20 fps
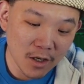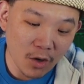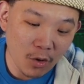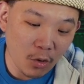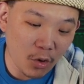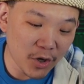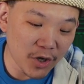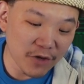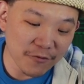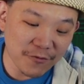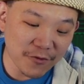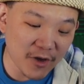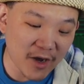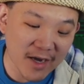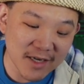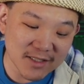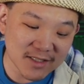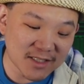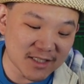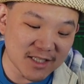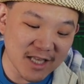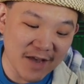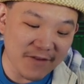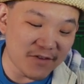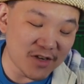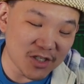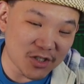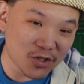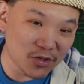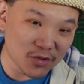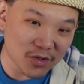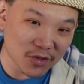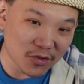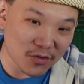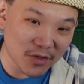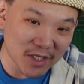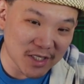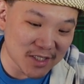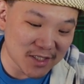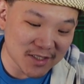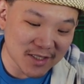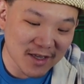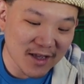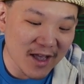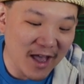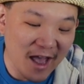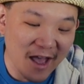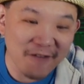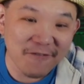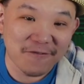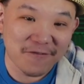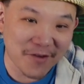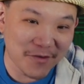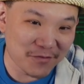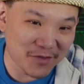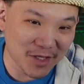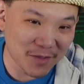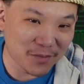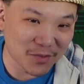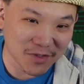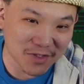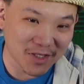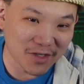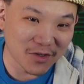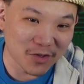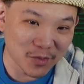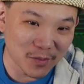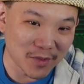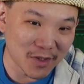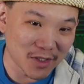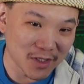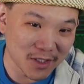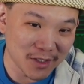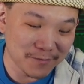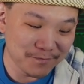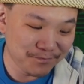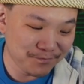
Or if you are at 72 degrees at 50% humidity.